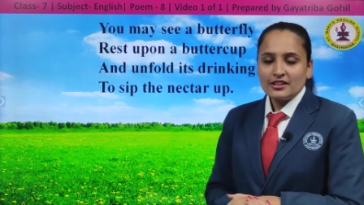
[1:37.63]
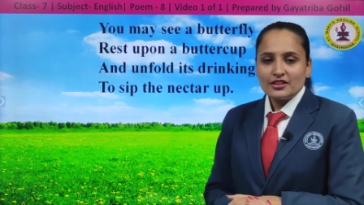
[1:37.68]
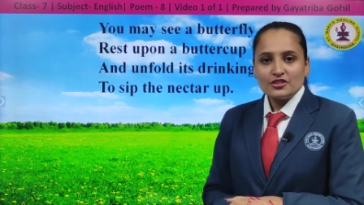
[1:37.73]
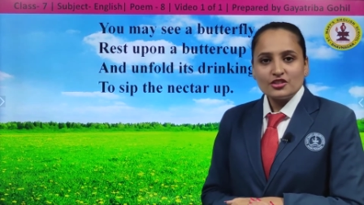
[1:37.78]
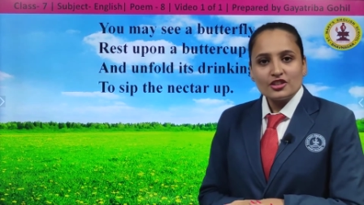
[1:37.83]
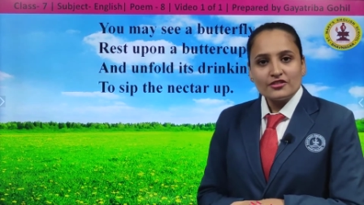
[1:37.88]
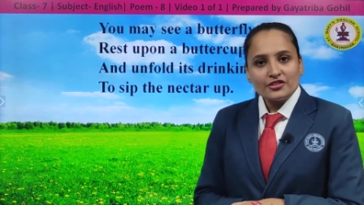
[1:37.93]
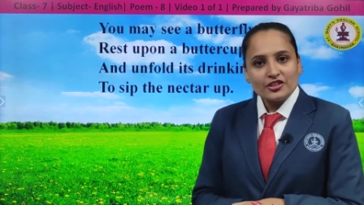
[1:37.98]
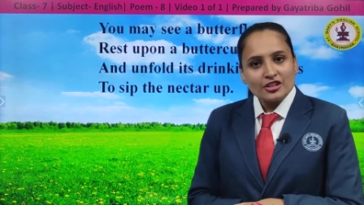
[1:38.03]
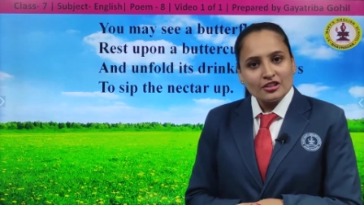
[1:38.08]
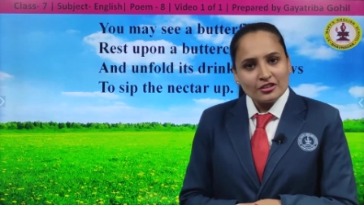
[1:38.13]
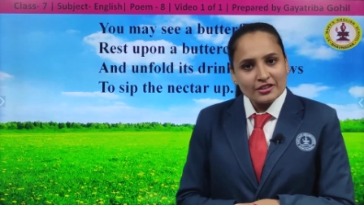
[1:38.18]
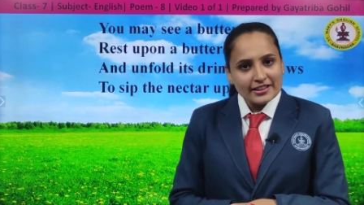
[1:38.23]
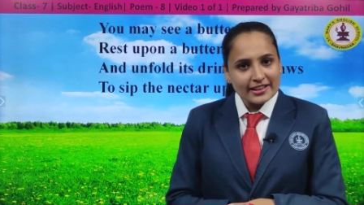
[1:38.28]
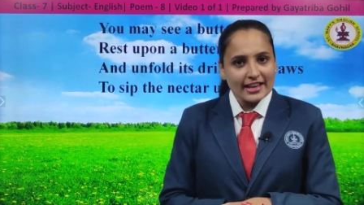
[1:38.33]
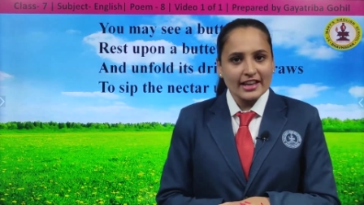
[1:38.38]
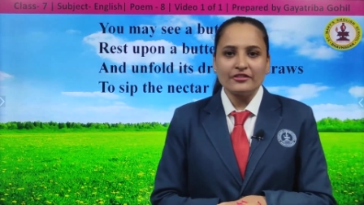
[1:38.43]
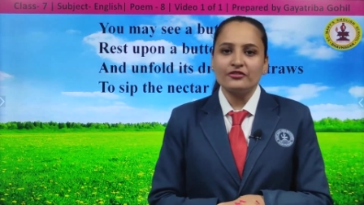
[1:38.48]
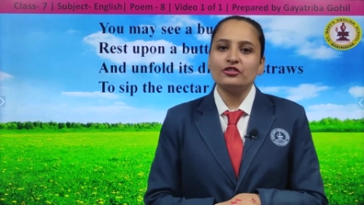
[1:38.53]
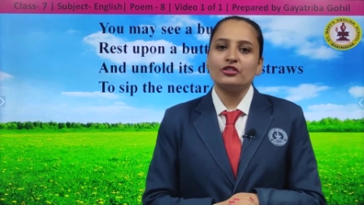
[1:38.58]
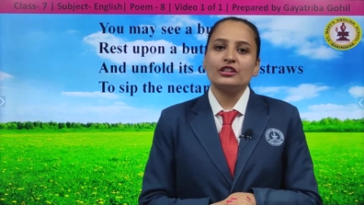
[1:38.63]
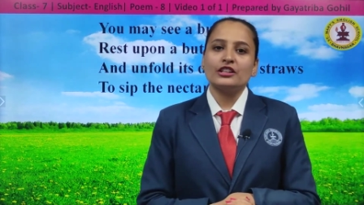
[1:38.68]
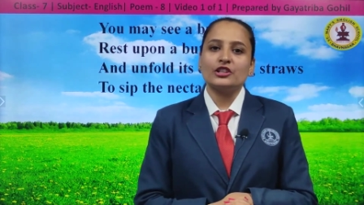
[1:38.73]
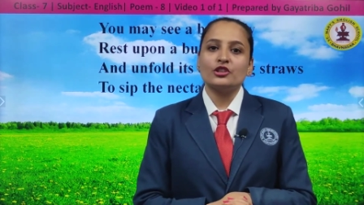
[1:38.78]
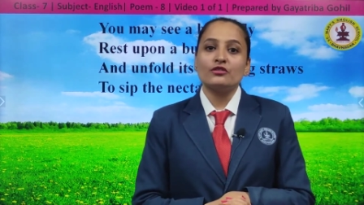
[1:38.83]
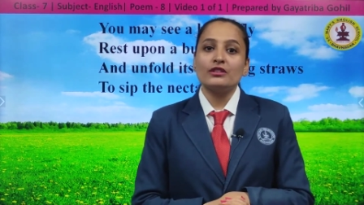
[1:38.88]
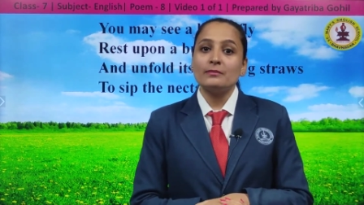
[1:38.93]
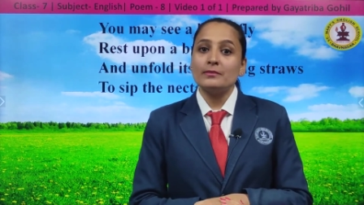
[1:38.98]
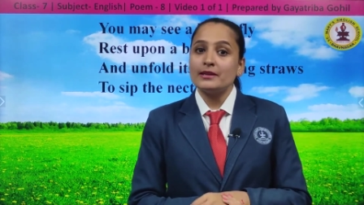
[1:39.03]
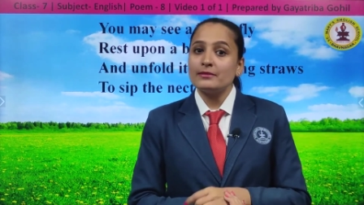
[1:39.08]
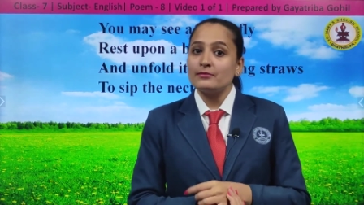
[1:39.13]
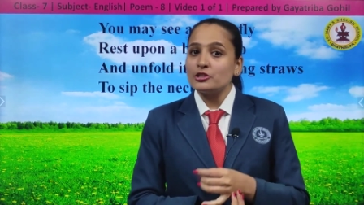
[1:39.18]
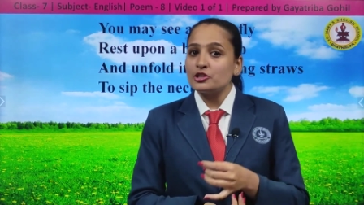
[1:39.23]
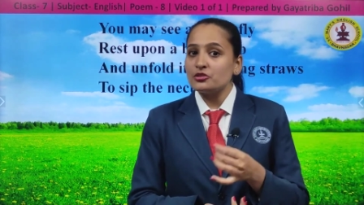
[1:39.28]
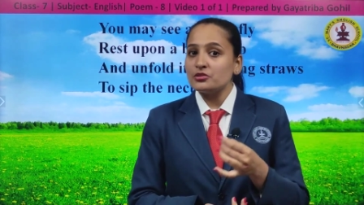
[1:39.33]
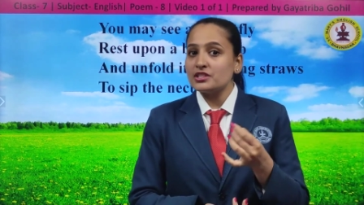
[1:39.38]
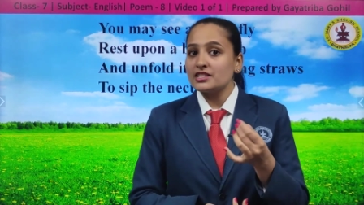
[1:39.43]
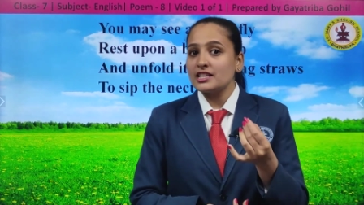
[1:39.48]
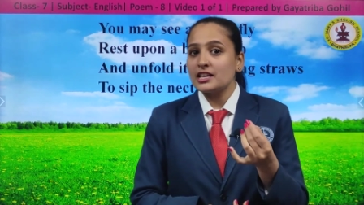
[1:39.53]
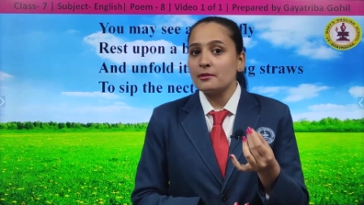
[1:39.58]
So, if you look carefully, you will be able
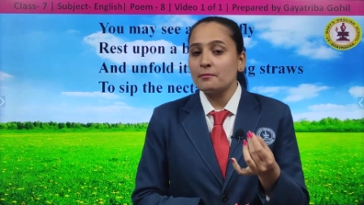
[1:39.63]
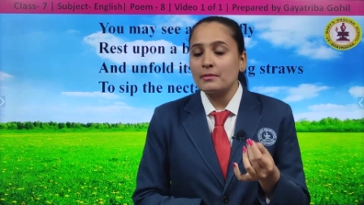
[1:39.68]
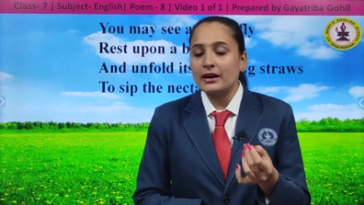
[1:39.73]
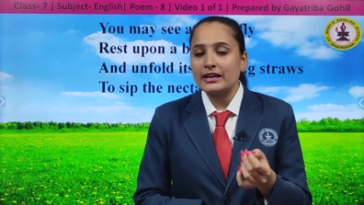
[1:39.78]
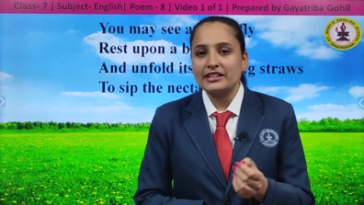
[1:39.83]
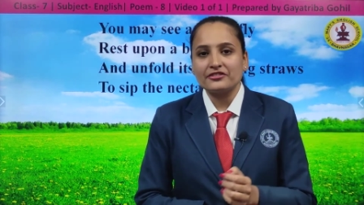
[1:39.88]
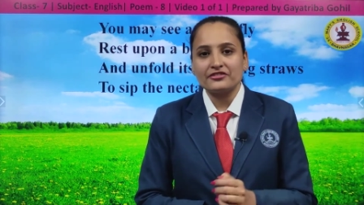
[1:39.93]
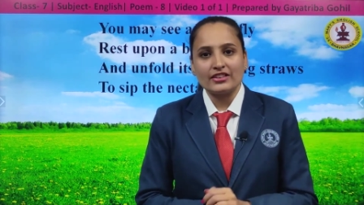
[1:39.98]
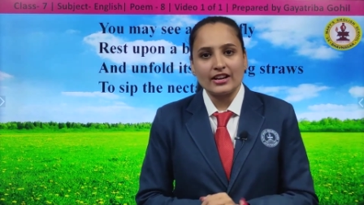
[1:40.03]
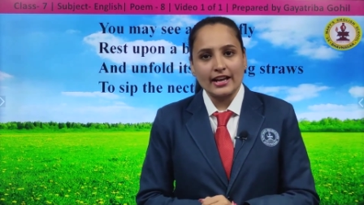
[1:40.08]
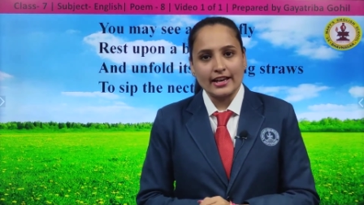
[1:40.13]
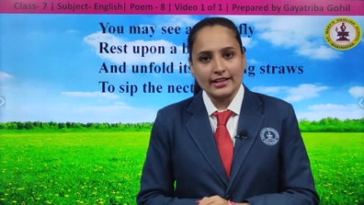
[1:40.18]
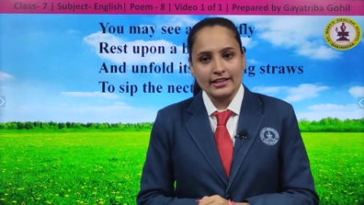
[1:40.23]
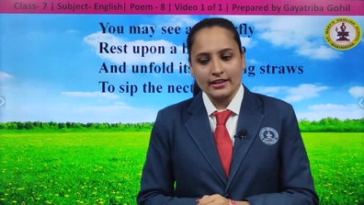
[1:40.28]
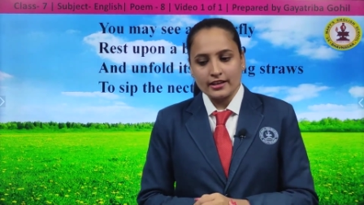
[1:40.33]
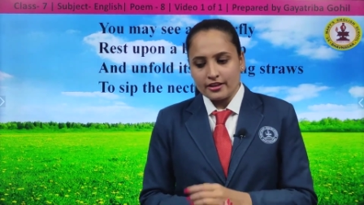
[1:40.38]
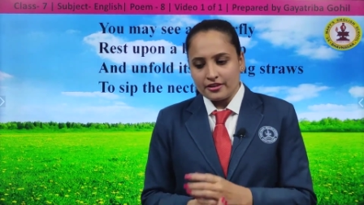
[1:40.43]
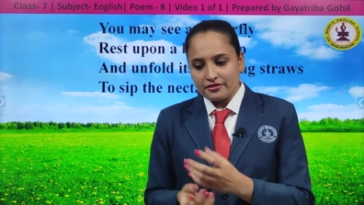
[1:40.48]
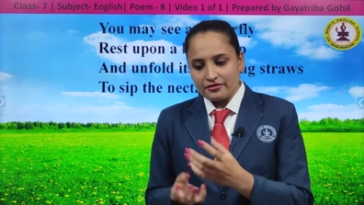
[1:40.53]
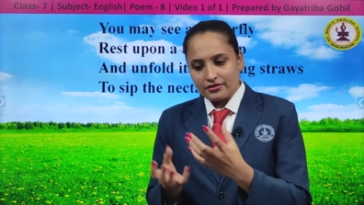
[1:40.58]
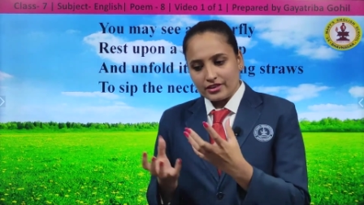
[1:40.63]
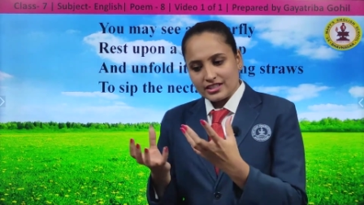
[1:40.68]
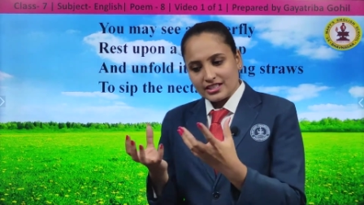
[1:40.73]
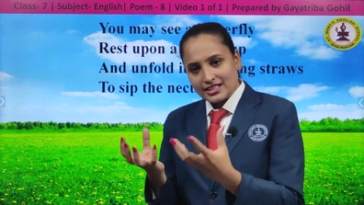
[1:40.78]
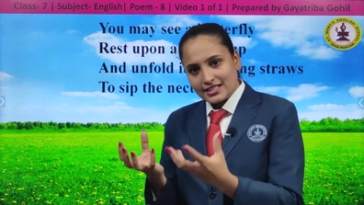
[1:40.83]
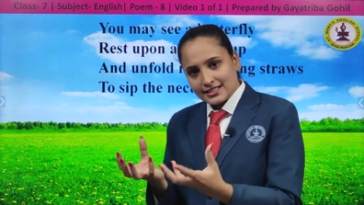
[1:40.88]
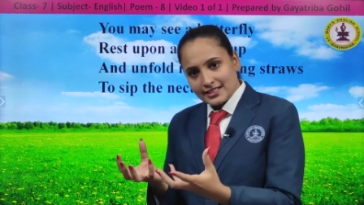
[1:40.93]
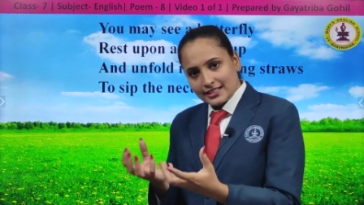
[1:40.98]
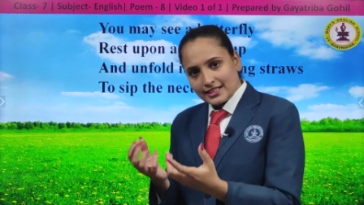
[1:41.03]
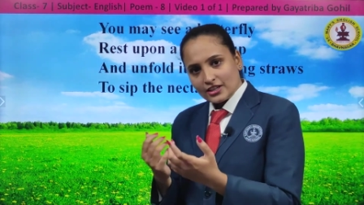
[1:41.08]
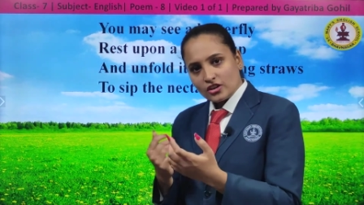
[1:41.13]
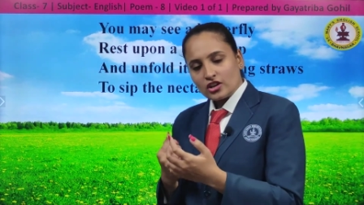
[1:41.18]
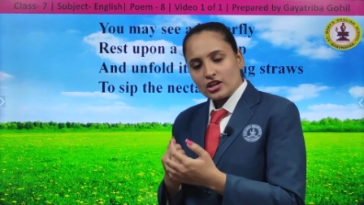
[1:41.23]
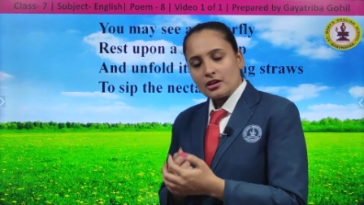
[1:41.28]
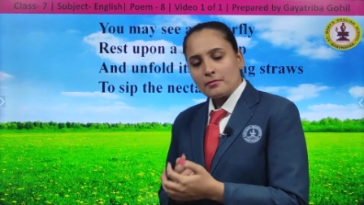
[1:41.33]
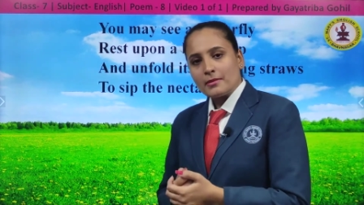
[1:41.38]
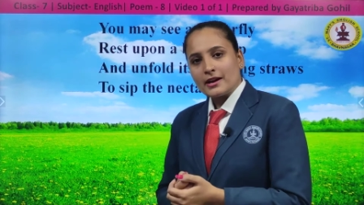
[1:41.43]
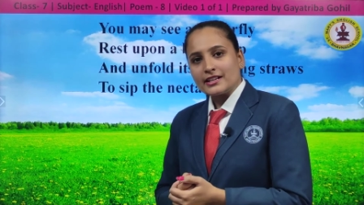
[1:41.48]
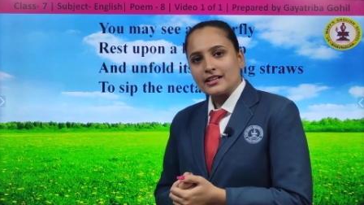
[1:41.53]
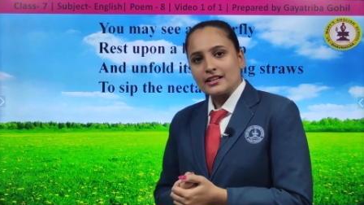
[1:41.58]
to see a butterfly which is sitting on
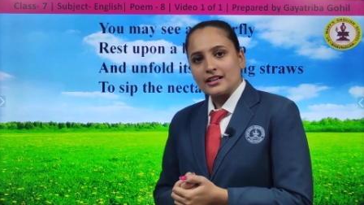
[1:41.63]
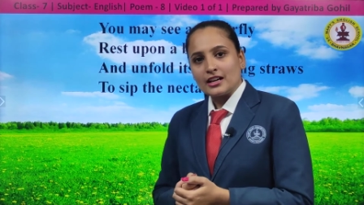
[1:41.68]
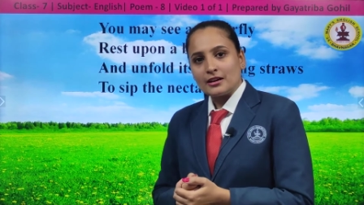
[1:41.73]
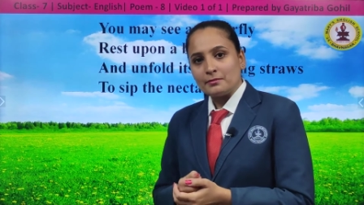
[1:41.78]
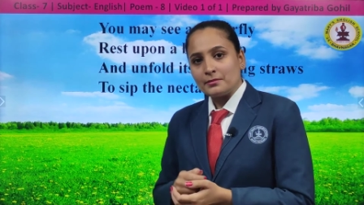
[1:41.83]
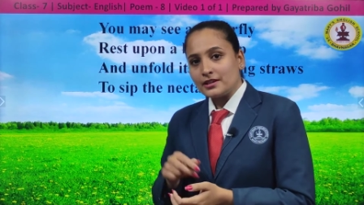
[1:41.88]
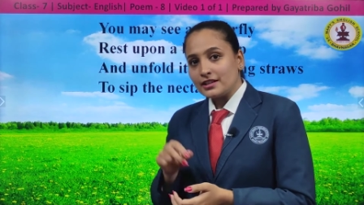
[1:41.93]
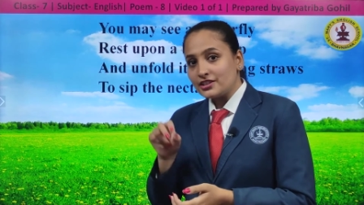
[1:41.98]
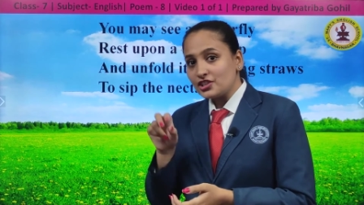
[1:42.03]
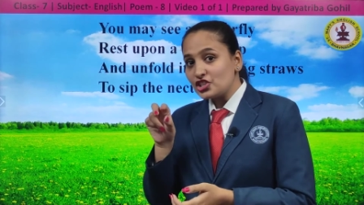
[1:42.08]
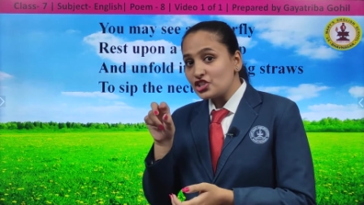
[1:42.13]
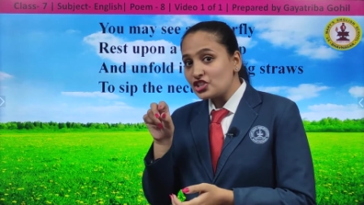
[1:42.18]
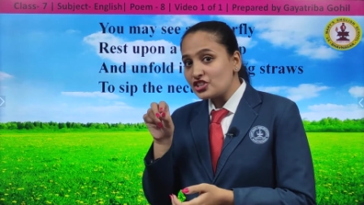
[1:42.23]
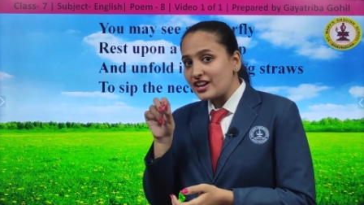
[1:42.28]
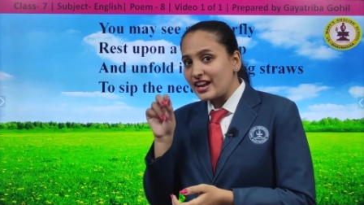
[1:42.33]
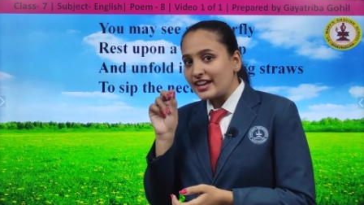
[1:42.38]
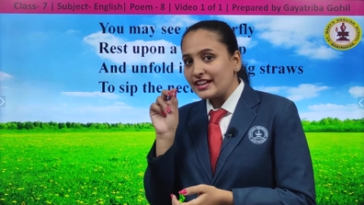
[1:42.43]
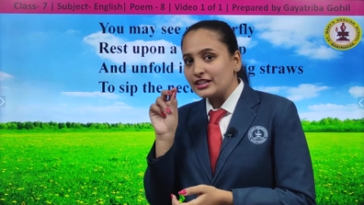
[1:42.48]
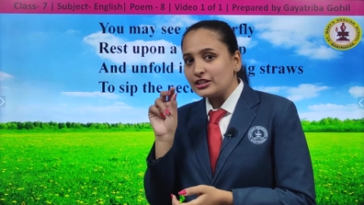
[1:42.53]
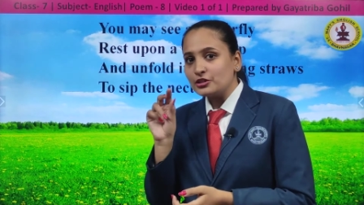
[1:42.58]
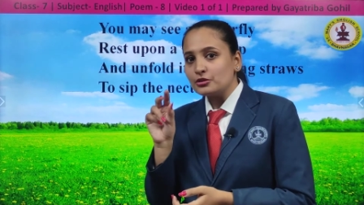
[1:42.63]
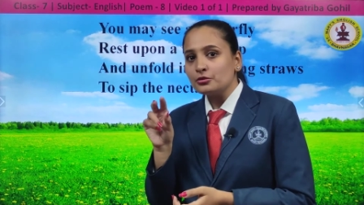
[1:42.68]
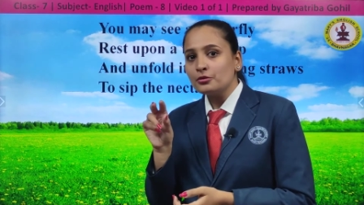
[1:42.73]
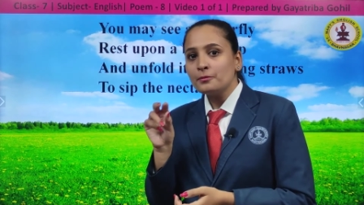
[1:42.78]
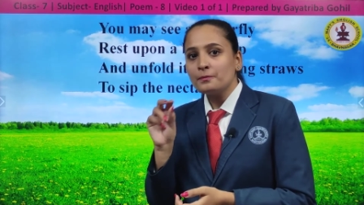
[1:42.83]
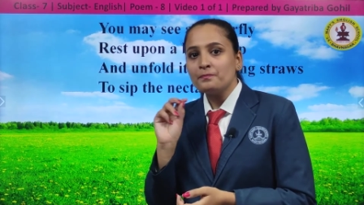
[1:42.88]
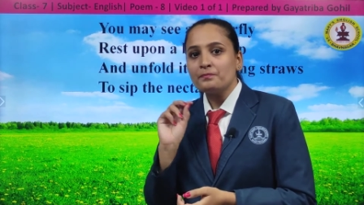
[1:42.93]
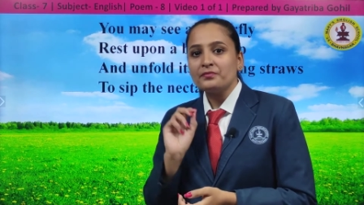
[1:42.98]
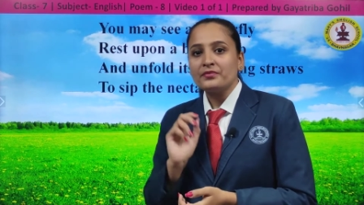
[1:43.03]
a buttercup trying to